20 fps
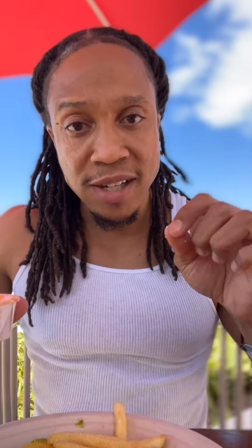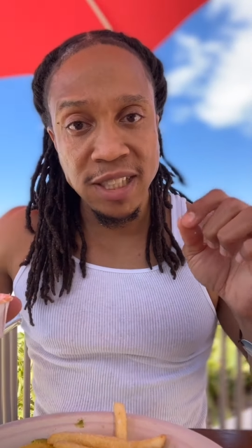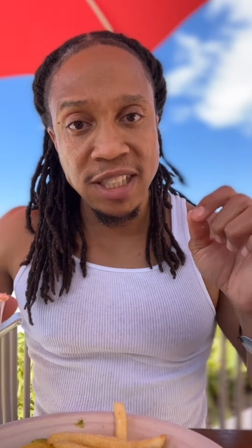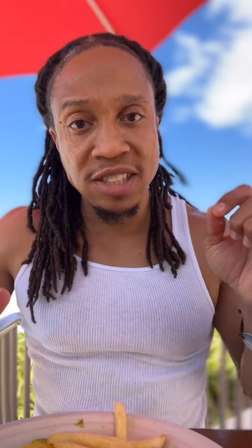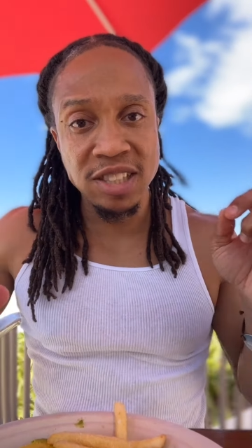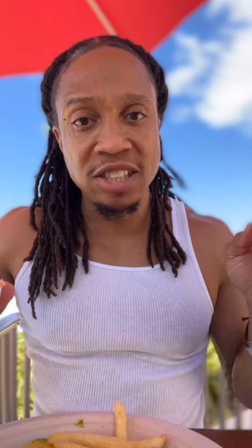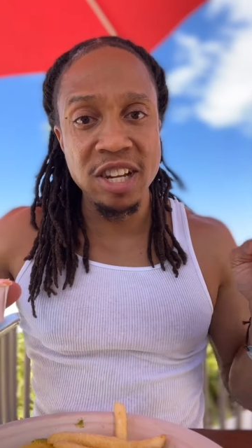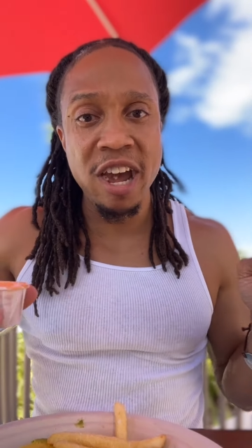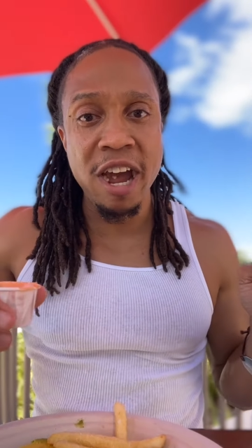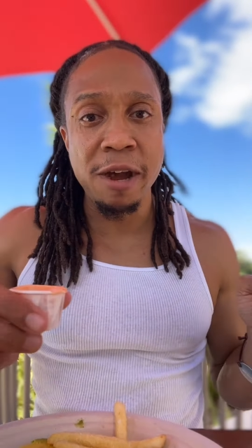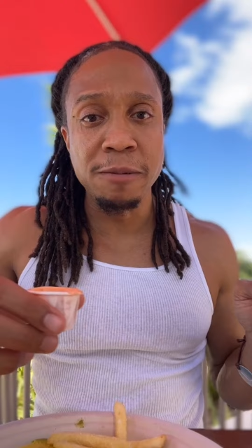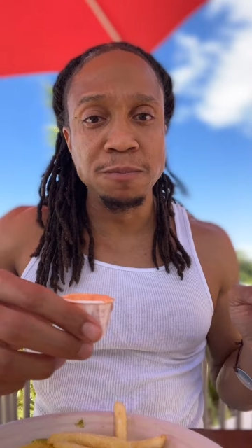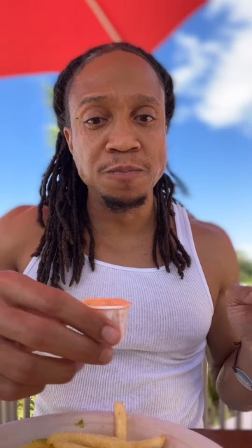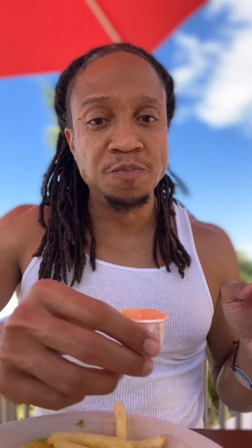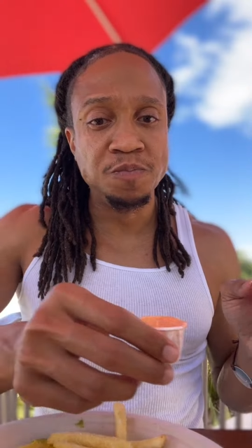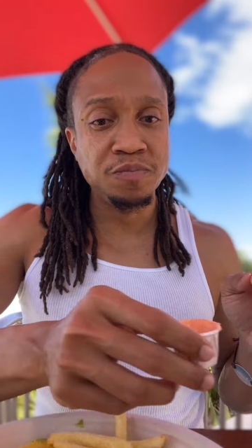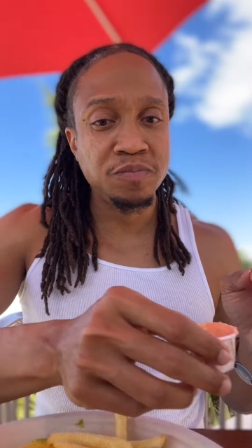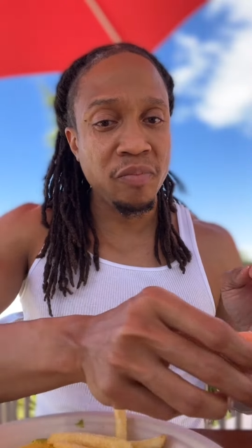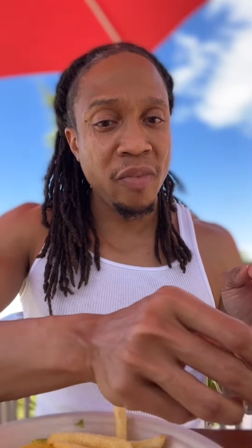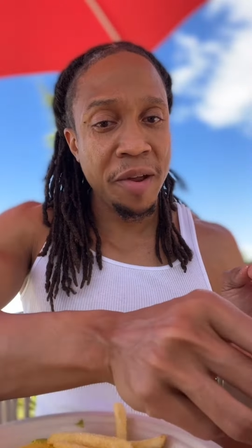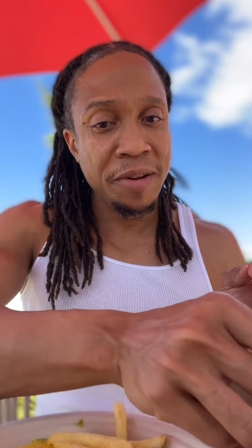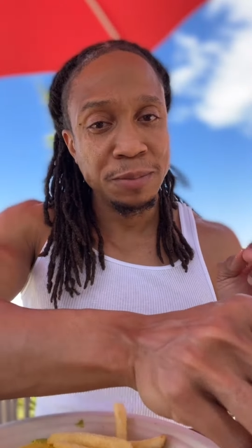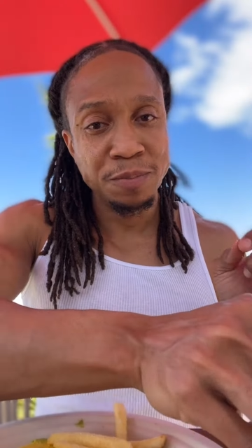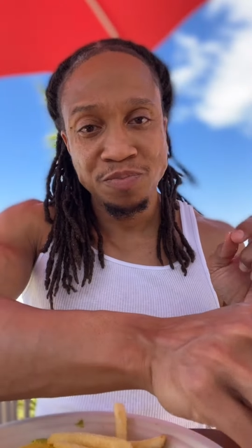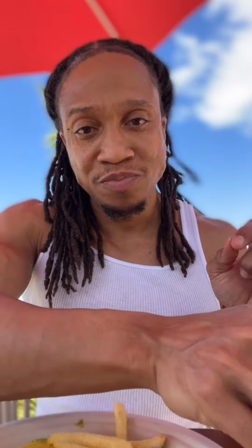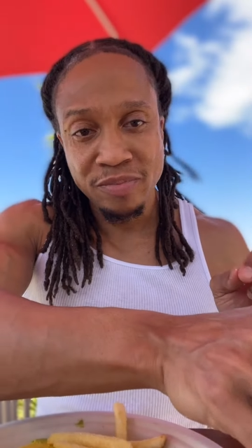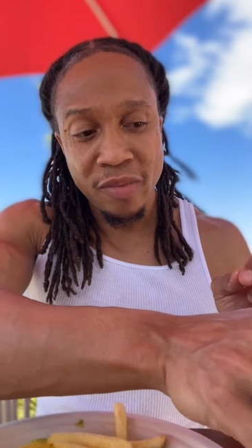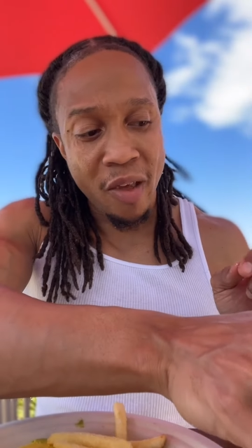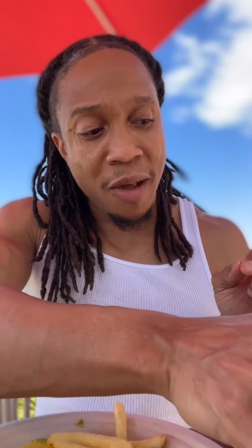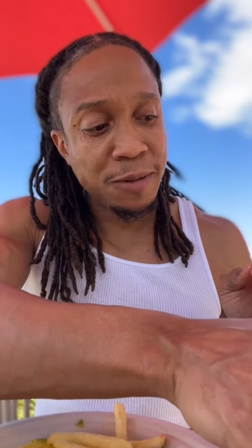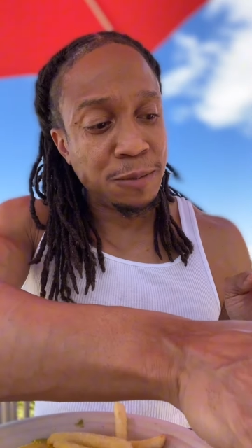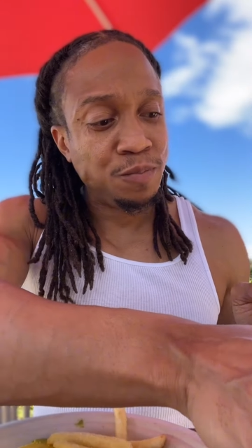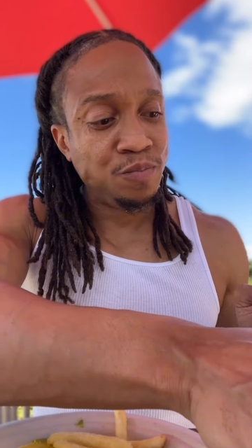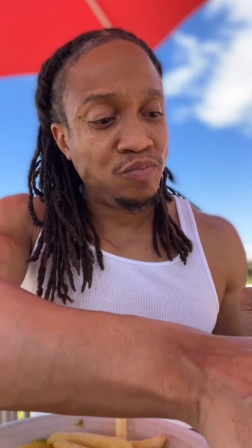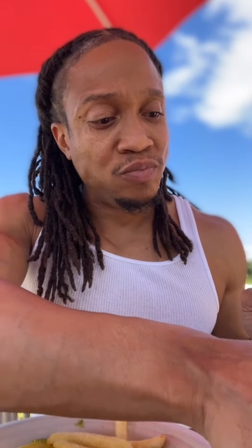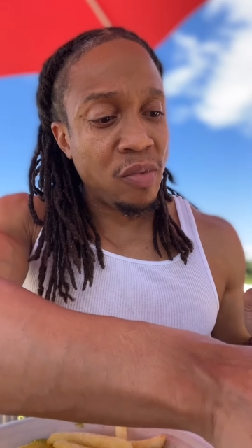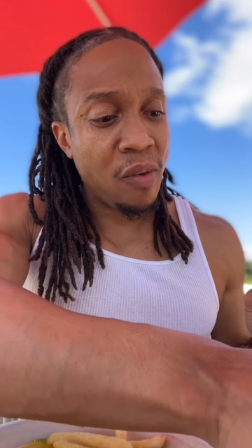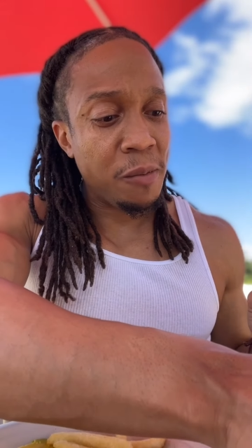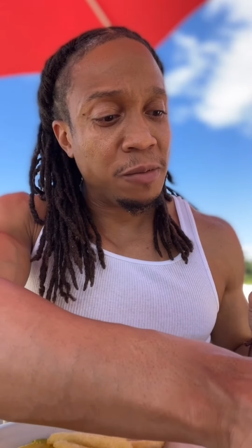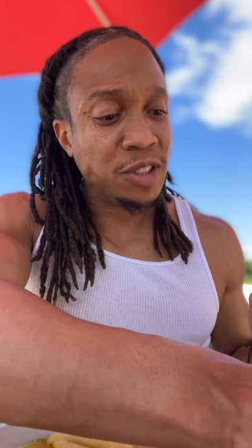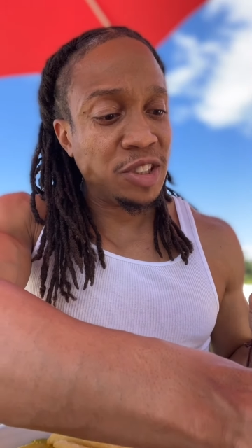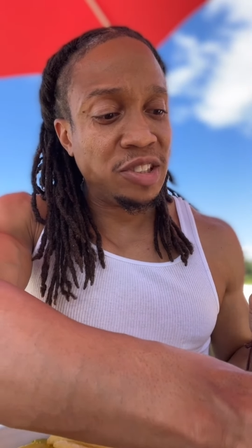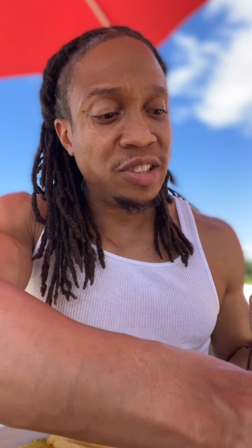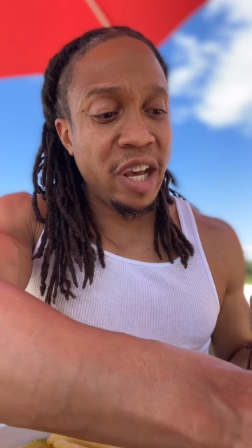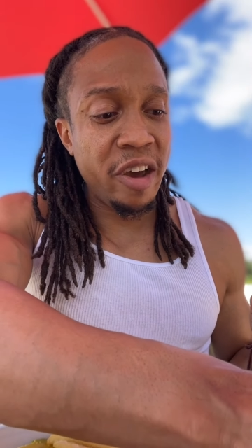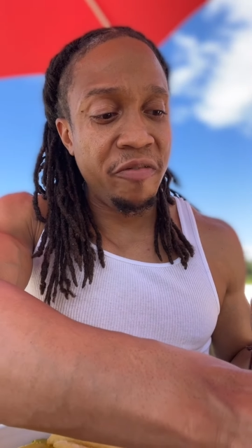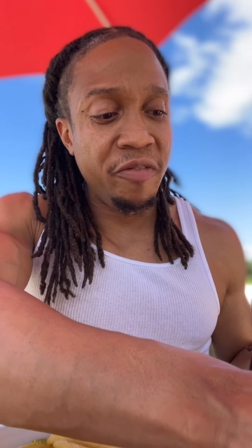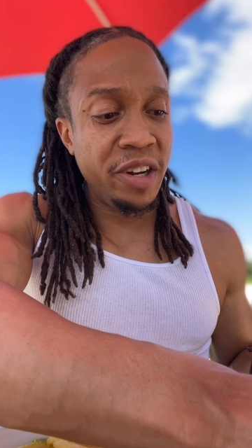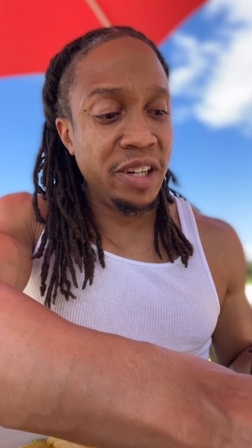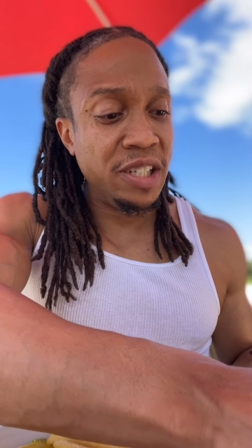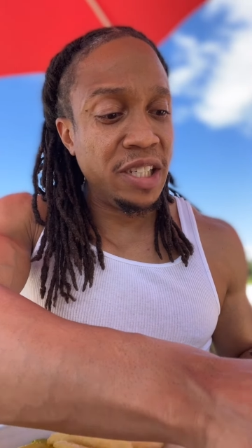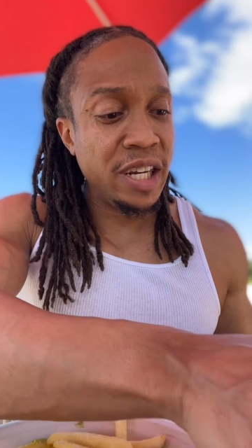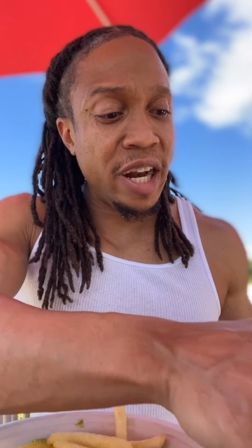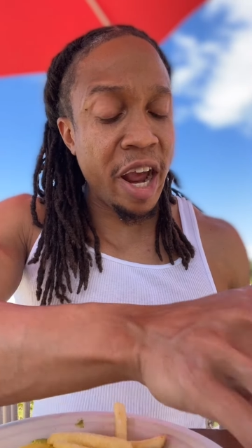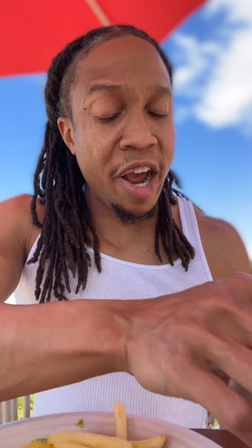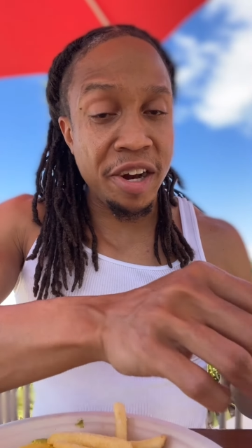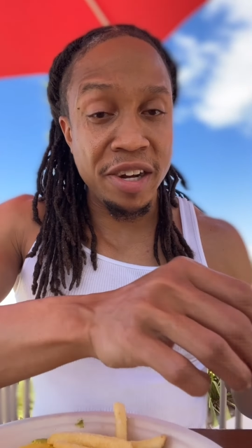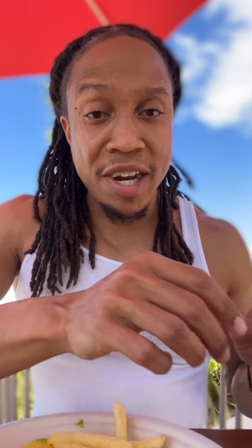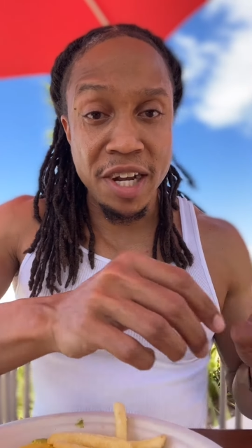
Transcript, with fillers: It's that. It's definitely that.